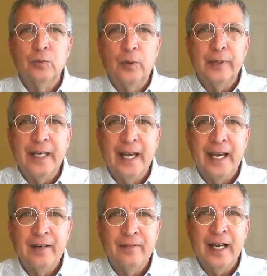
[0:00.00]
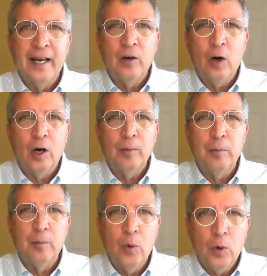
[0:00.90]
what we have now are
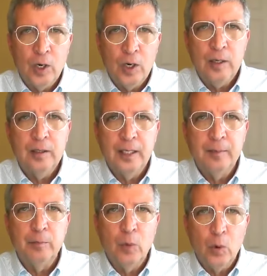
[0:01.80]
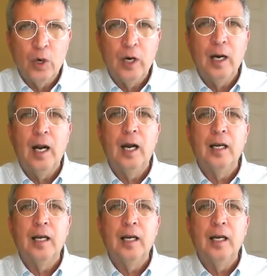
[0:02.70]
more and more